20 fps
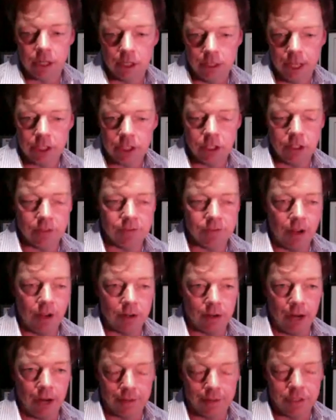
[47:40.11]
a collection of
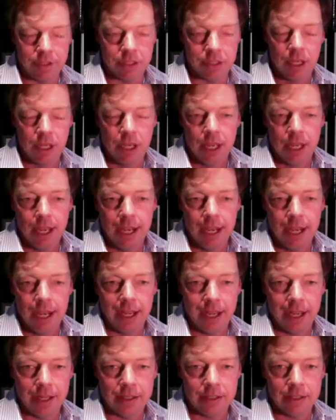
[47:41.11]
photographs,
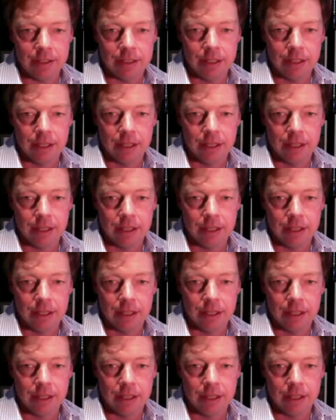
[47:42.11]
and